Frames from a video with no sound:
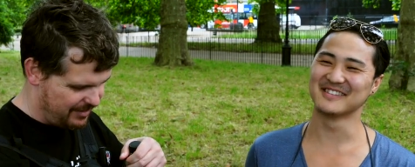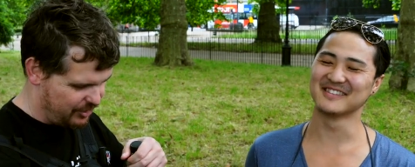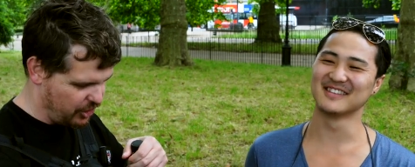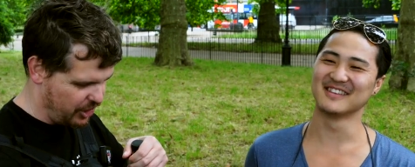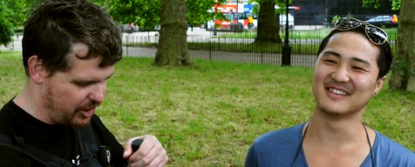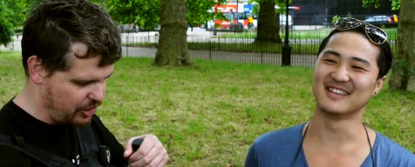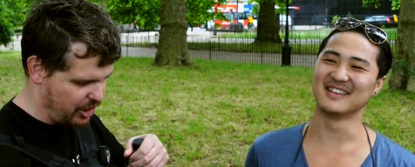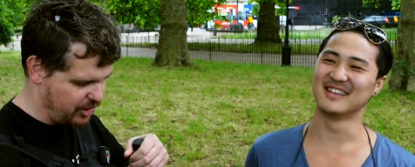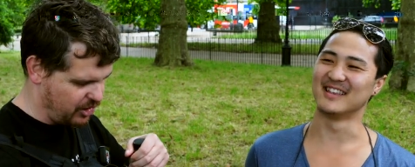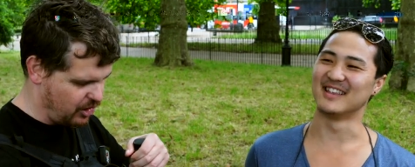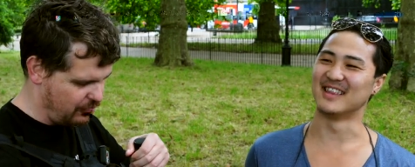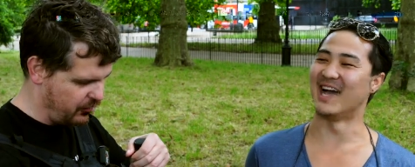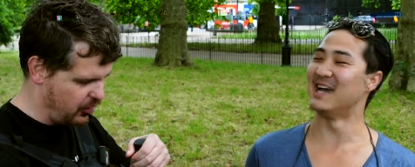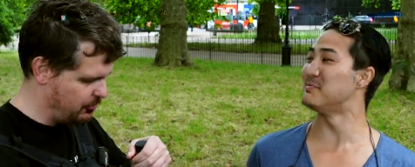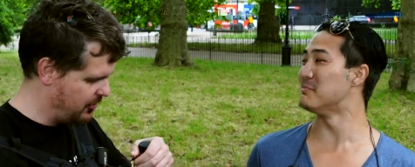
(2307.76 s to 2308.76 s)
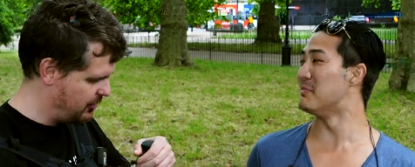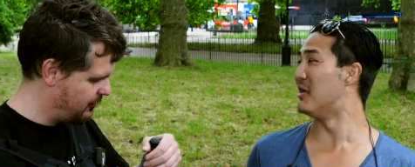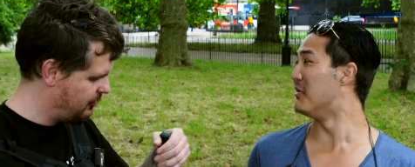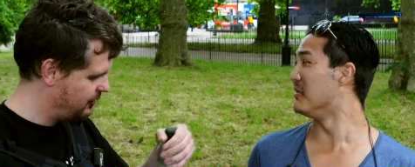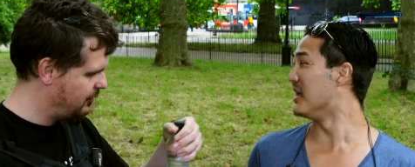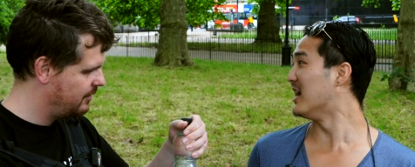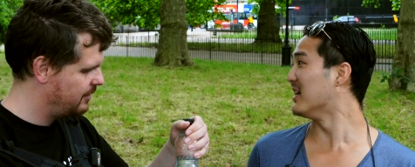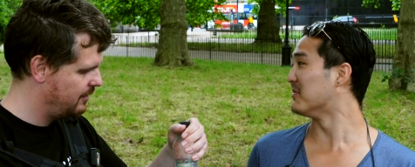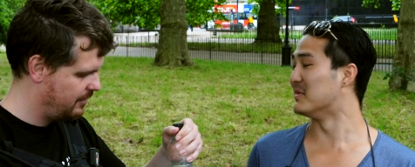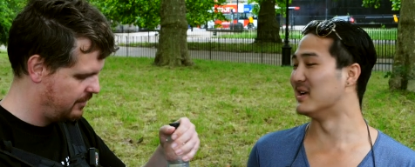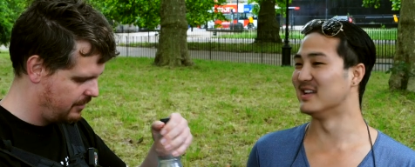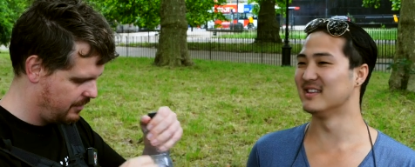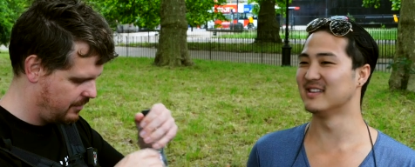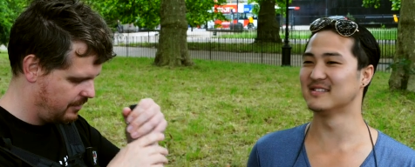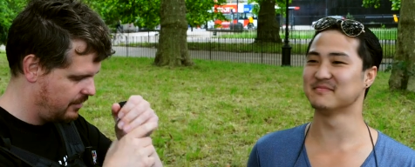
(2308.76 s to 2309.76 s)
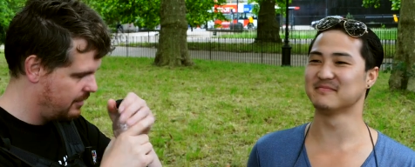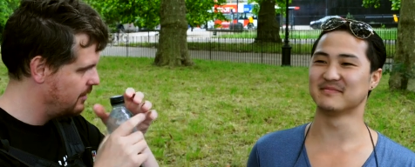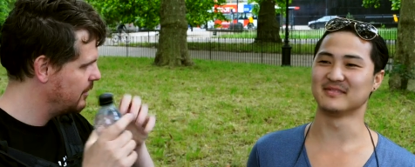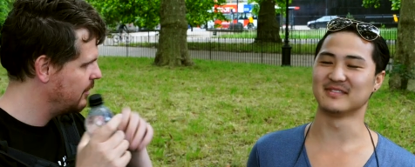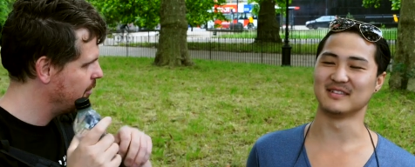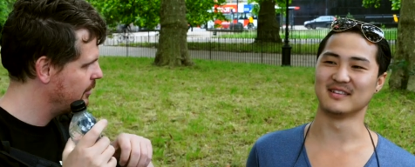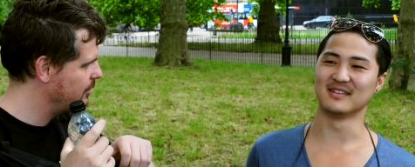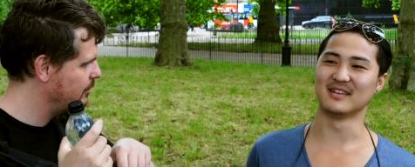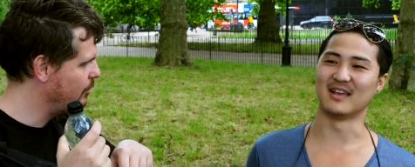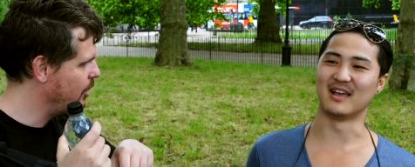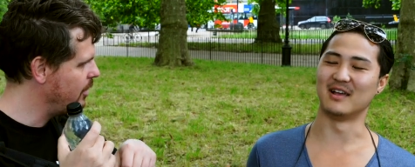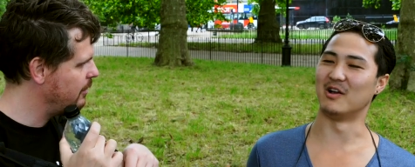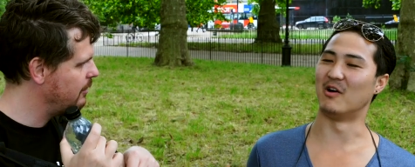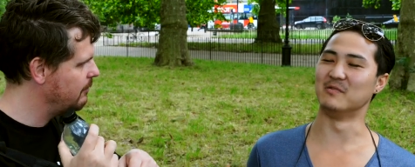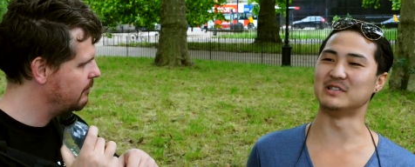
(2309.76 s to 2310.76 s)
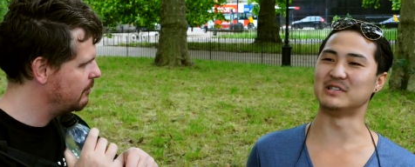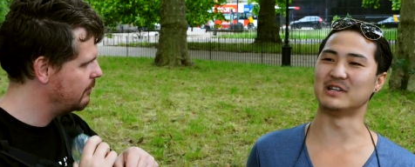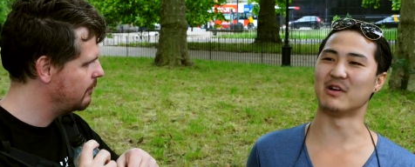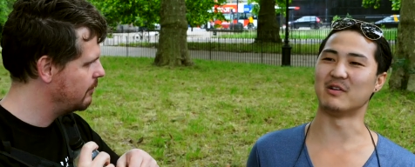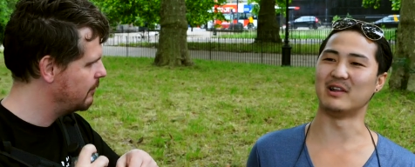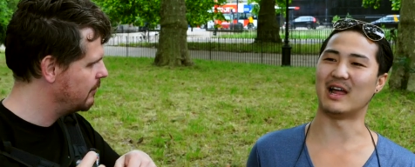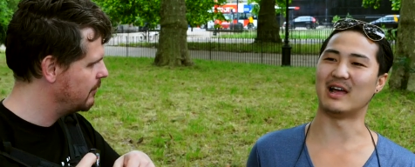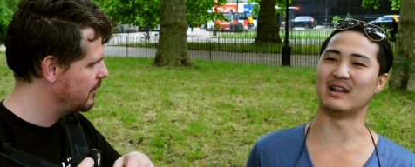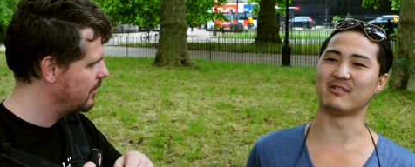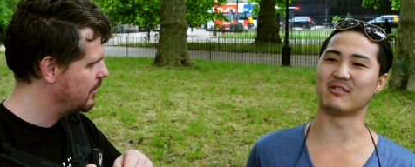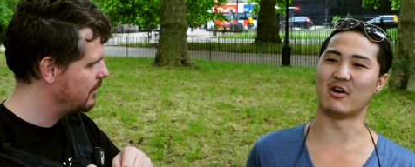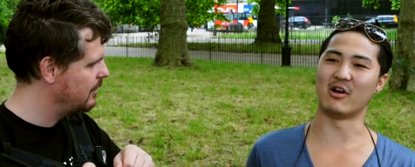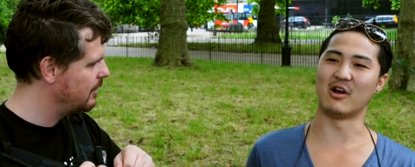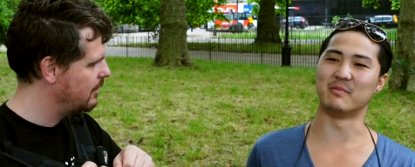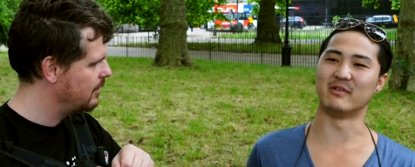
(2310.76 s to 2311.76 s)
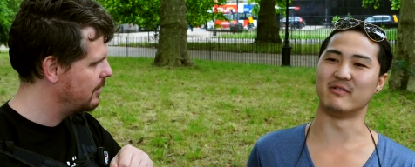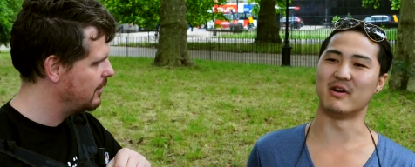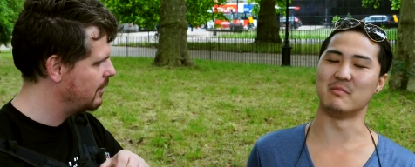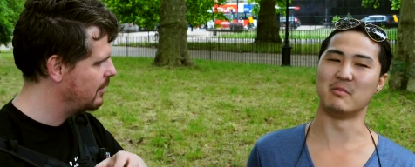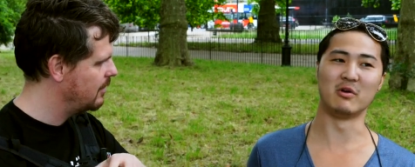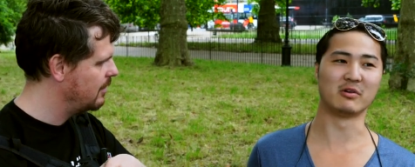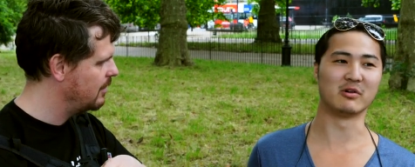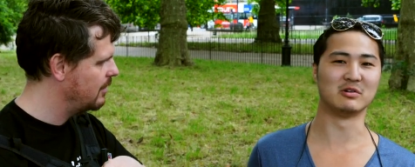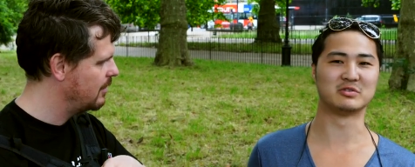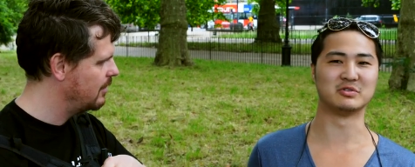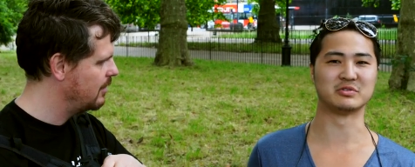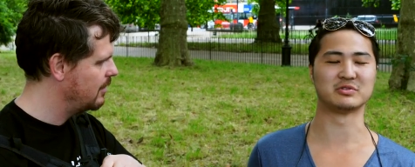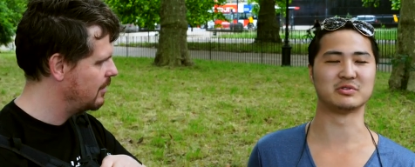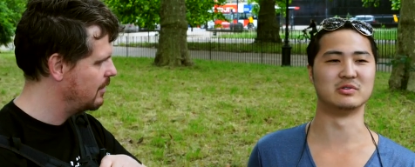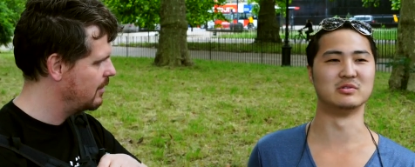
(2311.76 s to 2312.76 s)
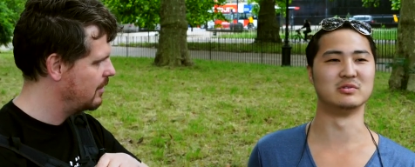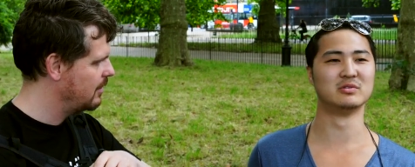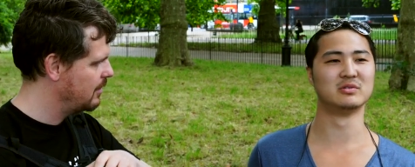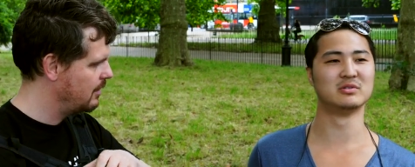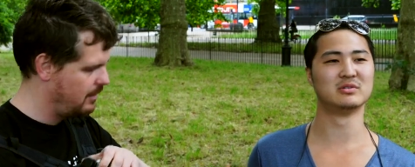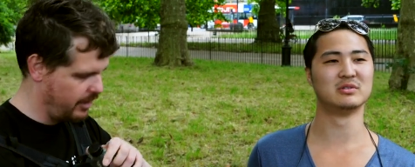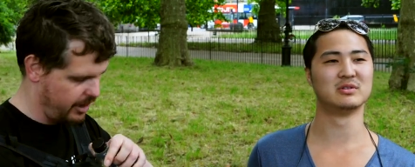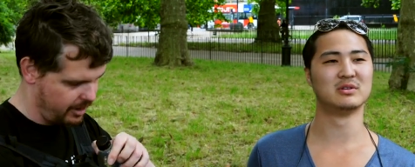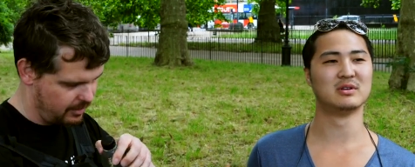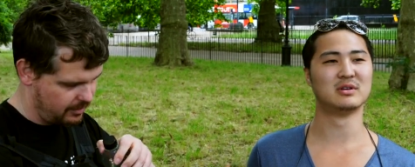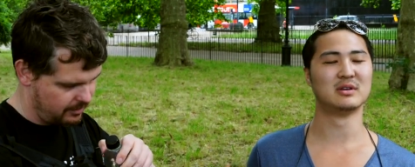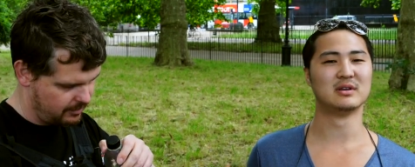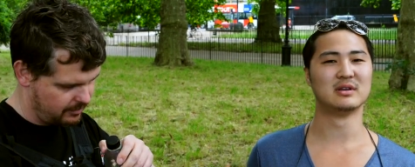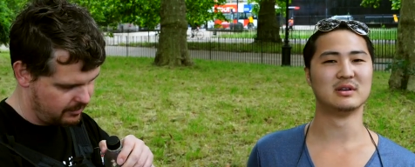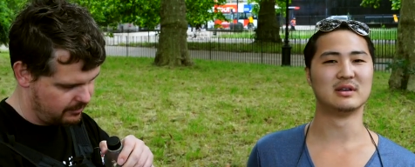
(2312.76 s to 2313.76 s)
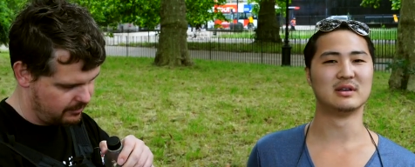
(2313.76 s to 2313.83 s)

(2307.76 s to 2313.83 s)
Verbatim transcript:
Speaker 1: So he tried to convert
Speaker 2: me. My whole life, man. What? Obviously, I live growing up in a very multicultural school.
Speaker 1: Yeah.